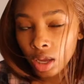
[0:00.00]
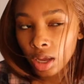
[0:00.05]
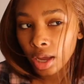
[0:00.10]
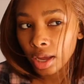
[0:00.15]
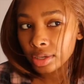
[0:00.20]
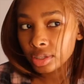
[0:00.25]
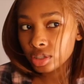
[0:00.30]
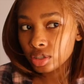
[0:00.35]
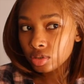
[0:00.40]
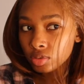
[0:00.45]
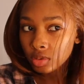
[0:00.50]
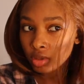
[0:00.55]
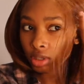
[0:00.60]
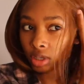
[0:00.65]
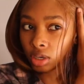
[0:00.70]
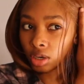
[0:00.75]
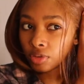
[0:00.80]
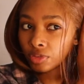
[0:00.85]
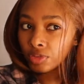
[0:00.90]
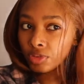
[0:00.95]
I just really
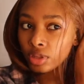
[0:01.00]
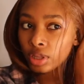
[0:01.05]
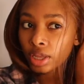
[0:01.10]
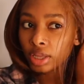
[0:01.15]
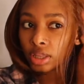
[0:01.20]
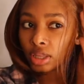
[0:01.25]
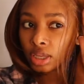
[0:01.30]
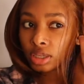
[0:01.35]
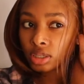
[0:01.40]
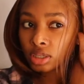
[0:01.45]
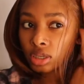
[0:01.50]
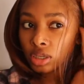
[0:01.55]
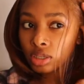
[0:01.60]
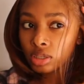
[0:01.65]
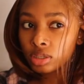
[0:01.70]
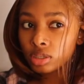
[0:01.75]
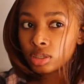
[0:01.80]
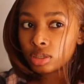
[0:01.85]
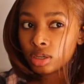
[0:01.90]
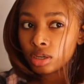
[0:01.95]
don't feel like that's
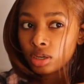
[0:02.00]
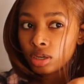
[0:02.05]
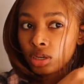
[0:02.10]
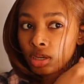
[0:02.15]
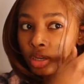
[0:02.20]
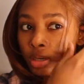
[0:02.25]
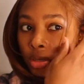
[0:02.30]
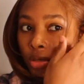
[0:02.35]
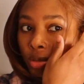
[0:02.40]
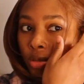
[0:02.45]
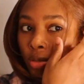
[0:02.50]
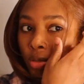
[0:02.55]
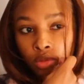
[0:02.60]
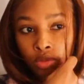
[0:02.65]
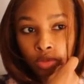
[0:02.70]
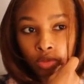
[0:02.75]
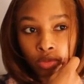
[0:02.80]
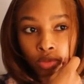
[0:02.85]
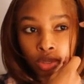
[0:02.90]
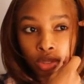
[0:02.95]
necessary.
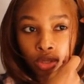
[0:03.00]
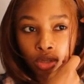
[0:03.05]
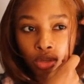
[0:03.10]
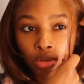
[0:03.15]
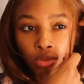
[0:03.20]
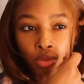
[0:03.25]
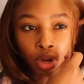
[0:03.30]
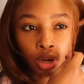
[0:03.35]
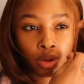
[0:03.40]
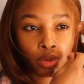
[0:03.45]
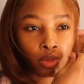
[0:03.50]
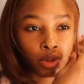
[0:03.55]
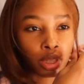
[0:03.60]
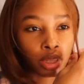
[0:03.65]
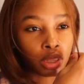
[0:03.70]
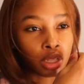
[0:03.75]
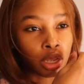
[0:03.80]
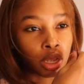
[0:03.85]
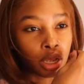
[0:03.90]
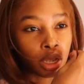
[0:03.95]
When you work
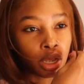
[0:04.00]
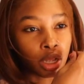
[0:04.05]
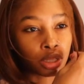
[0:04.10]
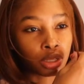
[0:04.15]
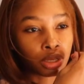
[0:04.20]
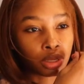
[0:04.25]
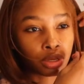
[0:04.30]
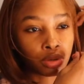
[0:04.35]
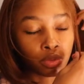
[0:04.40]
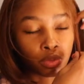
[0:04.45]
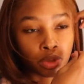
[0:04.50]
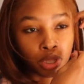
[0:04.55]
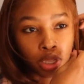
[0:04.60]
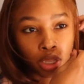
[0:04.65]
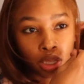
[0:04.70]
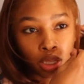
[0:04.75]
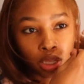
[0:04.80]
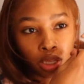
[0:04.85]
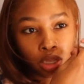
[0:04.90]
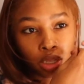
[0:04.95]
with a colored
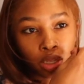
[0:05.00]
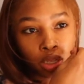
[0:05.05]
wig,